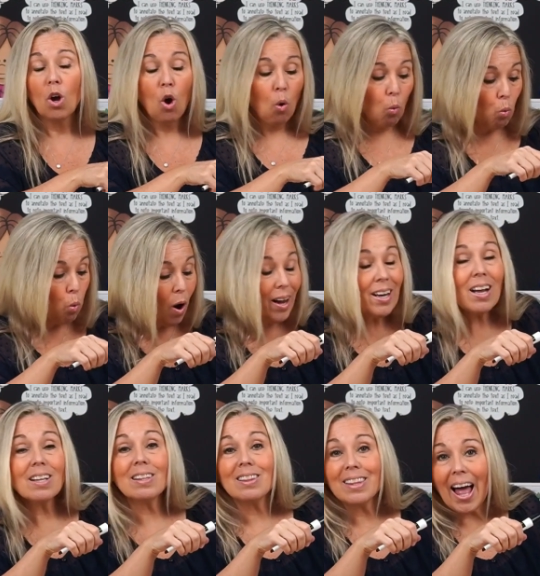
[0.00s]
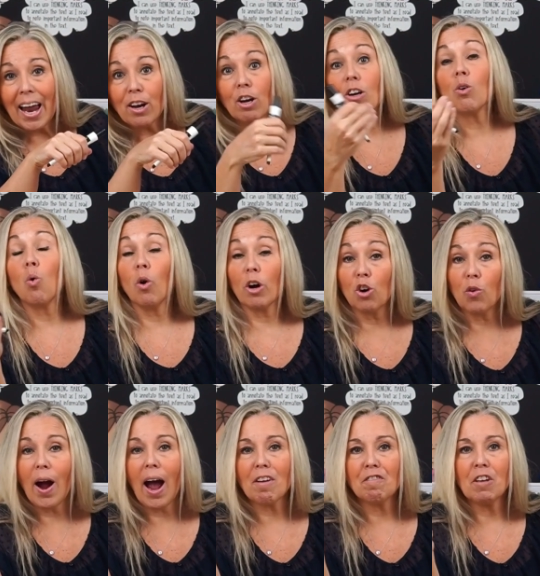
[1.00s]
What letter or
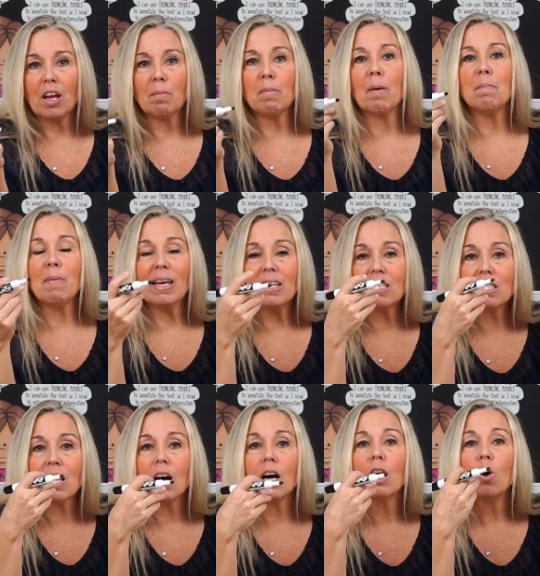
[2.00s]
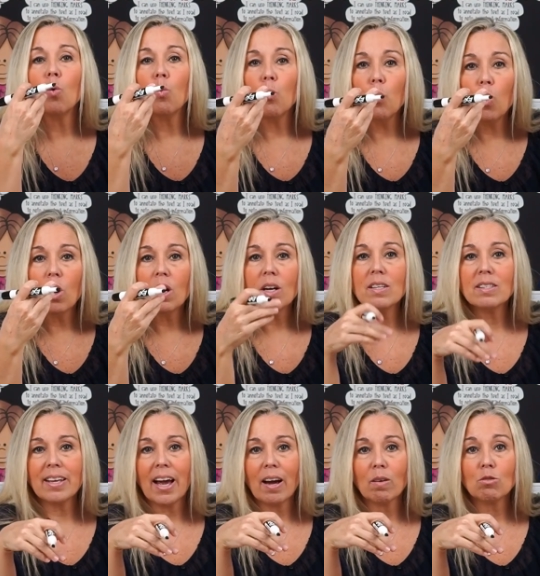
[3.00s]
grapheme makes the w
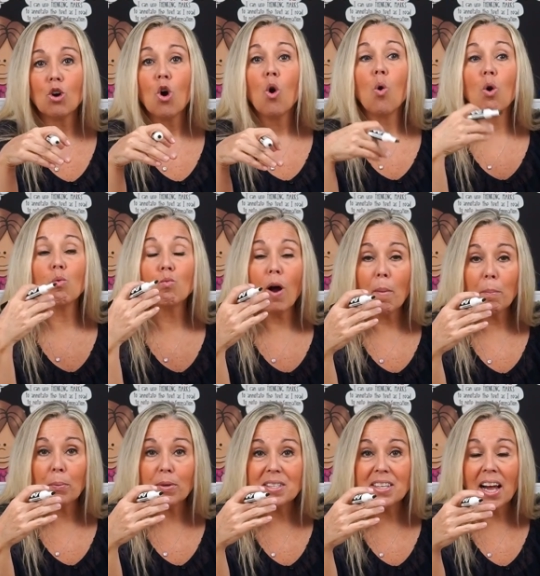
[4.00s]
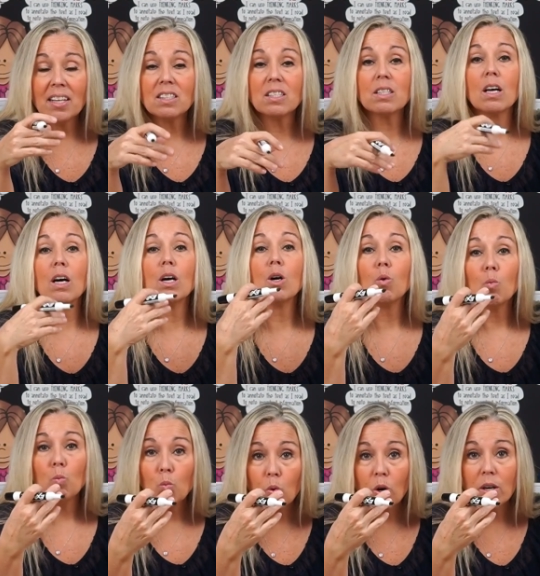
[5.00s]
sound or represents the
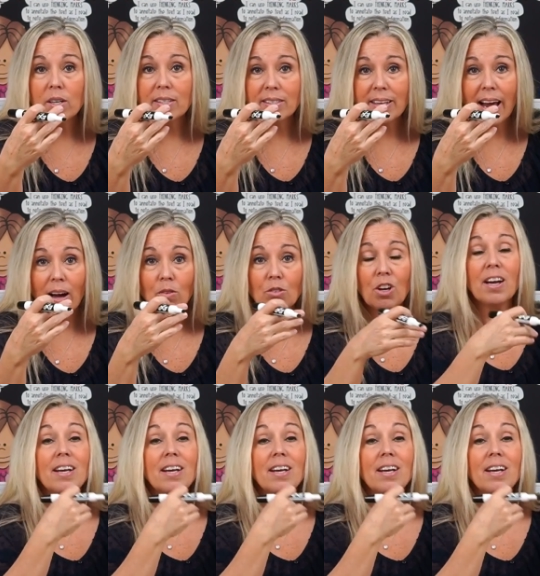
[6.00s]
w sound?